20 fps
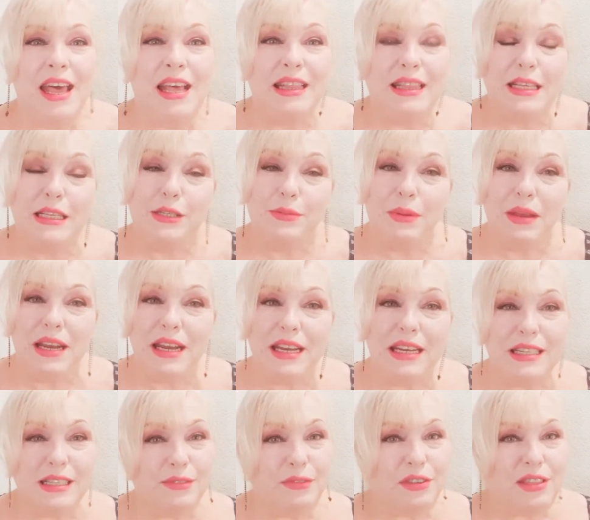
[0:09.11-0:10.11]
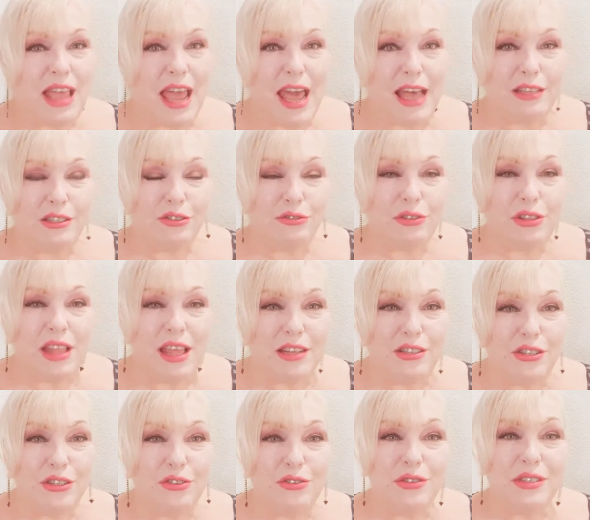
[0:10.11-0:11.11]
This reading is for the
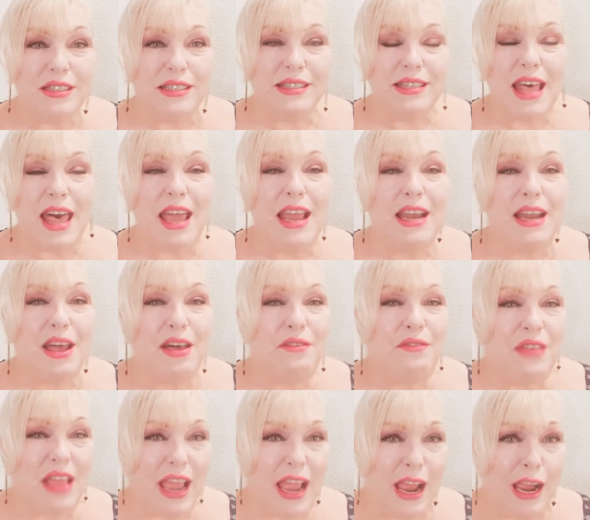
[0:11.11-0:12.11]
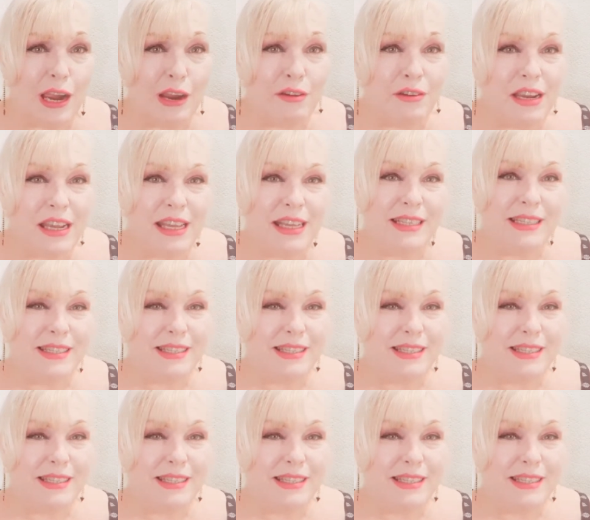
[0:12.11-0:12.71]
astrological sign of Aries,